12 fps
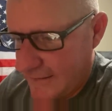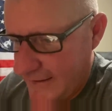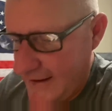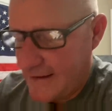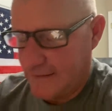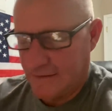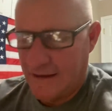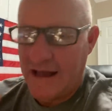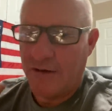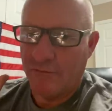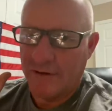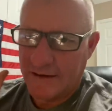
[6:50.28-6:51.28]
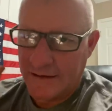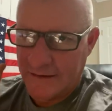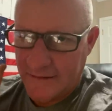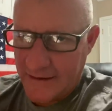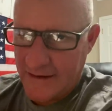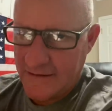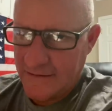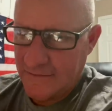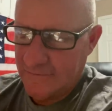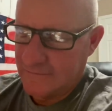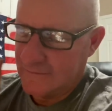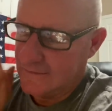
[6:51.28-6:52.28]
that. A lot went into that
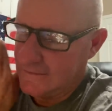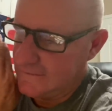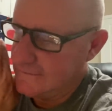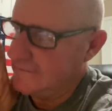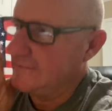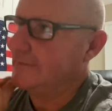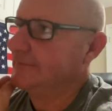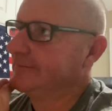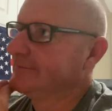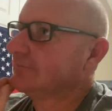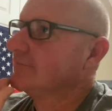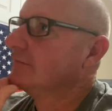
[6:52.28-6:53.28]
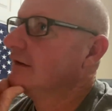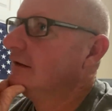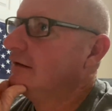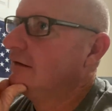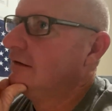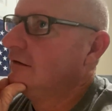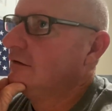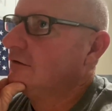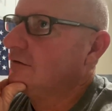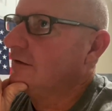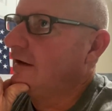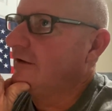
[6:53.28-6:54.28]
deal. Um,
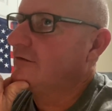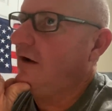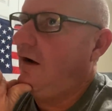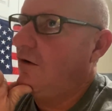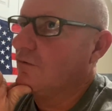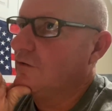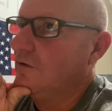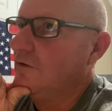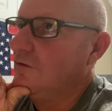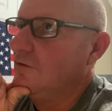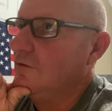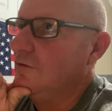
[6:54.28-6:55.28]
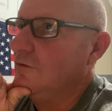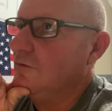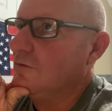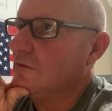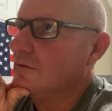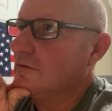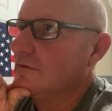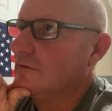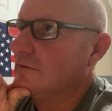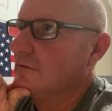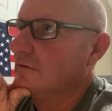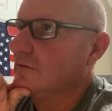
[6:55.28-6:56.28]
I talked to
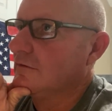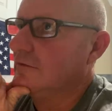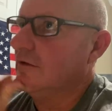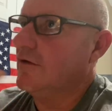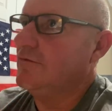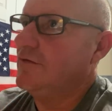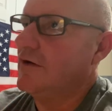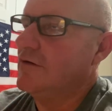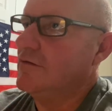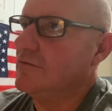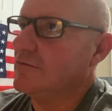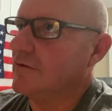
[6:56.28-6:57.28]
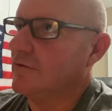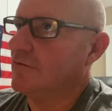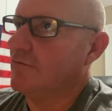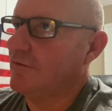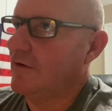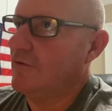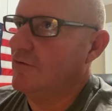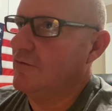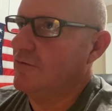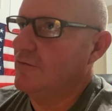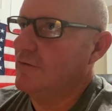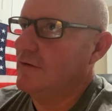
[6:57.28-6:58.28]
no joke on the
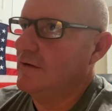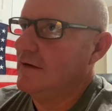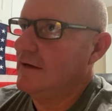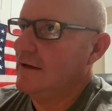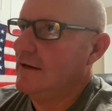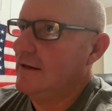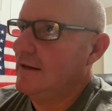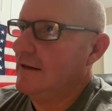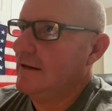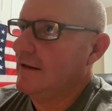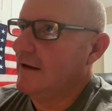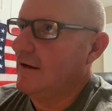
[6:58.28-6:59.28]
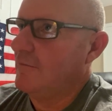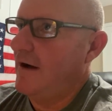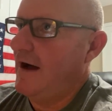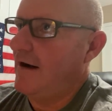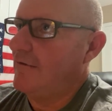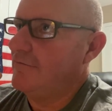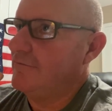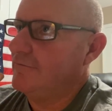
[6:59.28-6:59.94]
phone about